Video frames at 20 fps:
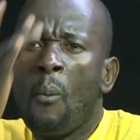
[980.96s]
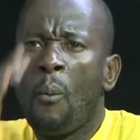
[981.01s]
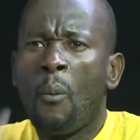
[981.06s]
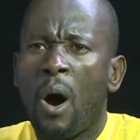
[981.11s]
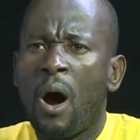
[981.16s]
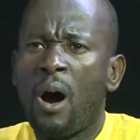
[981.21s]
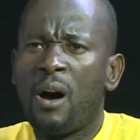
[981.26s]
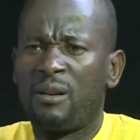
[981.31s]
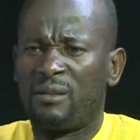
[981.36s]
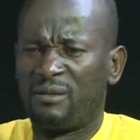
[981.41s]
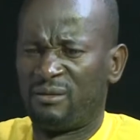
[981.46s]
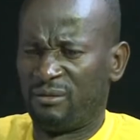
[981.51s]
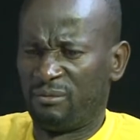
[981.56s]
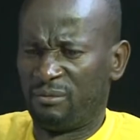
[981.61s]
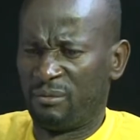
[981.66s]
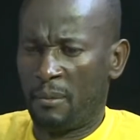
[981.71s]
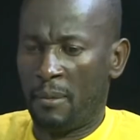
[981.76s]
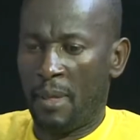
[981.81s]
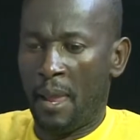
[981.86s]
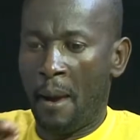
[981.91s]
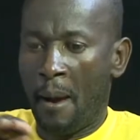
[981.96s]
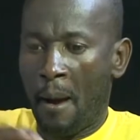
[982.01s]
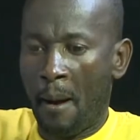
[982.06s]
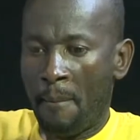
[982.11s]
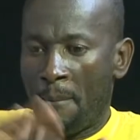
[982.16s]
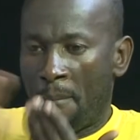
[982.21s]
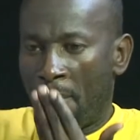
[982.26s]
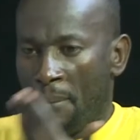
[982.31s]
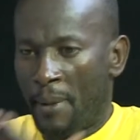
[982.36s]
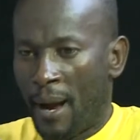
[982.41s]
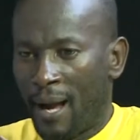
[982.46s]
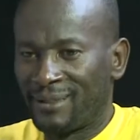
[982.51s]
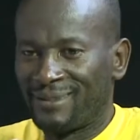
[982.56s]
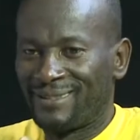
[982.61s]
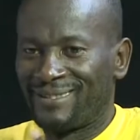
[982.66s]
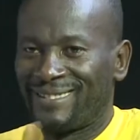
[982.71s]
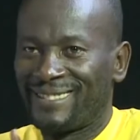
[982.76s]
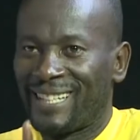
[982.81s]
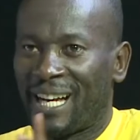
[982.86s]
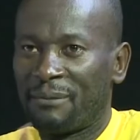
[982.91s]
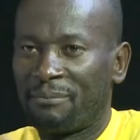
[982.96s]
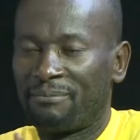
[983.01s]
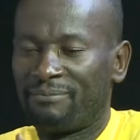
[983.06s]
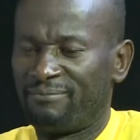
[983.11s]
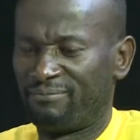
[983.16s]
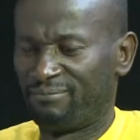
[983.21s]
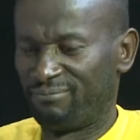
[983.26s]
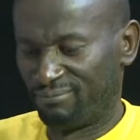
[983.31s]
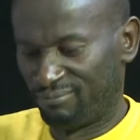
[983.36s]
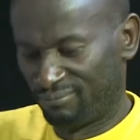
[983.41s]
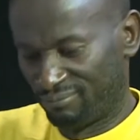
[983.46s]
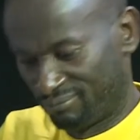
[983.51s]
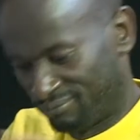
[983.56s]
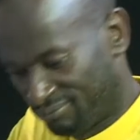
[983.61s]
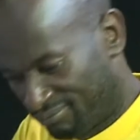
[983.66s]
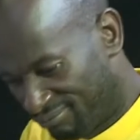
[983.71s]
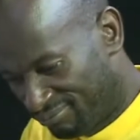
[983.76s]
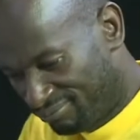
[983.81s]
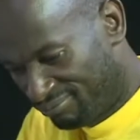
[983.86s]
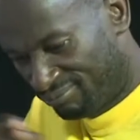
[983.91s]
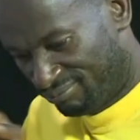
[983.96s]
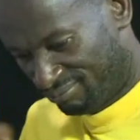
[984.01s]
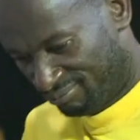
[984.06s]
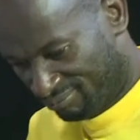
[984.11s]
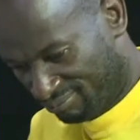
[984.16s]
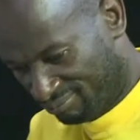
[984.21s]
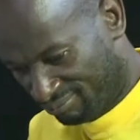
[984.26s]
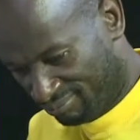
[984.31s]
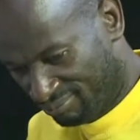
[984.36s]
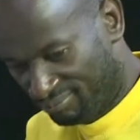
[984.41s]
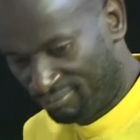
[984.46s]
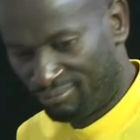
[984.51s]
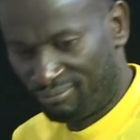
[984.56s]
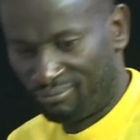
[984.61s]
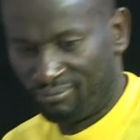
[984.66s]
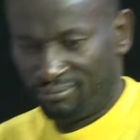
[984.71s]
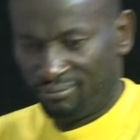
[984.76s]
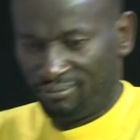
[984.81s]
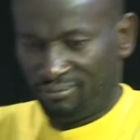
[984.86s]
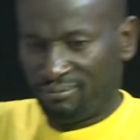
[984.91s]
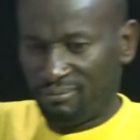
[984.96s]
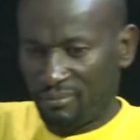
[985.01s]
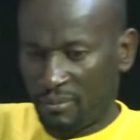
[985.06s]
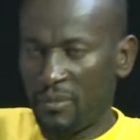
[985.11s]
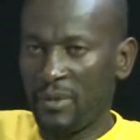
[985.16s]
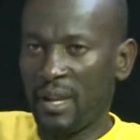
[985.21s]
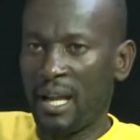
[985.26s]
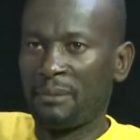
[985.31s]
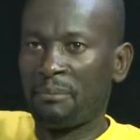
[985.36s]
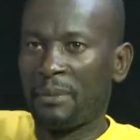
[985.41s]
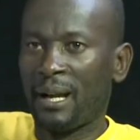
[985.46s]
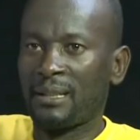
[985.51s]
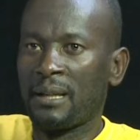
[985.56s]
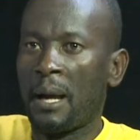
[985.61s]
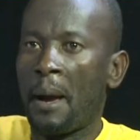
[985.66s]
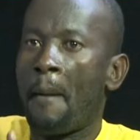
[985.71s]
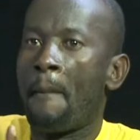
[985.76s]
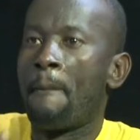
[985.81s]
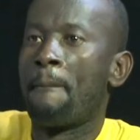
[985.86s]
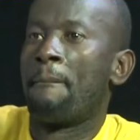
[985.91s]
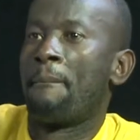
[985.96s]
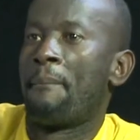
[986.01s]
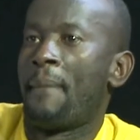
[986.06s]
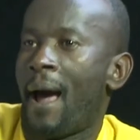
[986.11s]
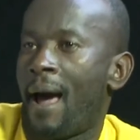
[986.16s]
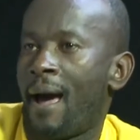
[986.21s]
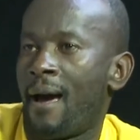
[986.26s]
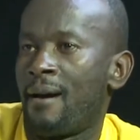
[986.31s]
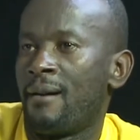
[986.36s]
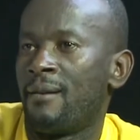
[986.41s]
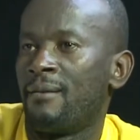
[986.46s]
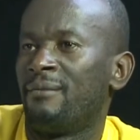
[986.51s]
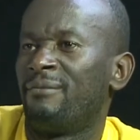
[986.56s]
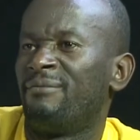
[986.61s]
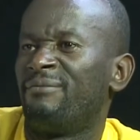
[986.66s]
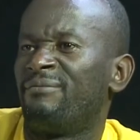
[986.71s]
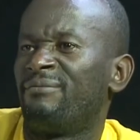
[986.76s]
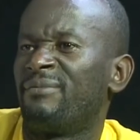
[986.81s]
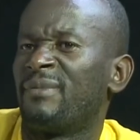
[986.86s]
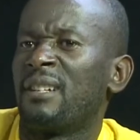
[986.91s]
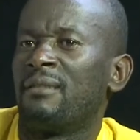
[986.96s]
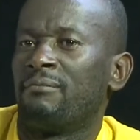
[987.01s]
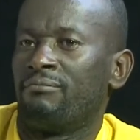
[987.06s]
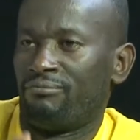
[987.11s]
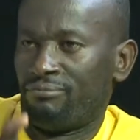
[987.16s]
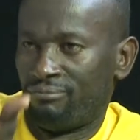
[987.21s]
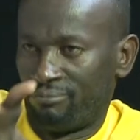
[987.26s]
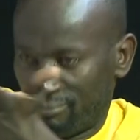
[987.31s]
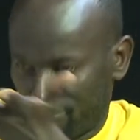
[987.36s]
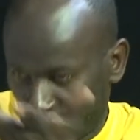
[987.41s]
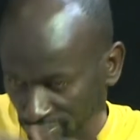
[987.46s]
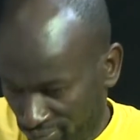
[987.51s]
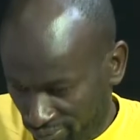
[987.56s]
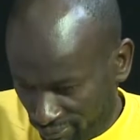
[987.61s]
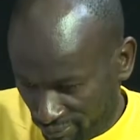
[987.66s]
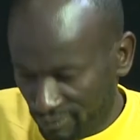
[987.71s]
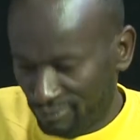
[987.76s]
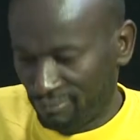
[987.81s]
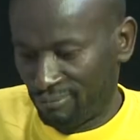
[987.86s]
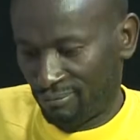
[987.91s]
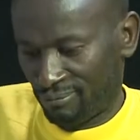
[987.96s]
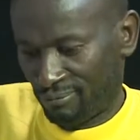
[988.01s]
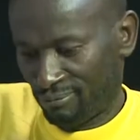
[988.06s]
and, doing capacity building for us. I gained financial skills in terms of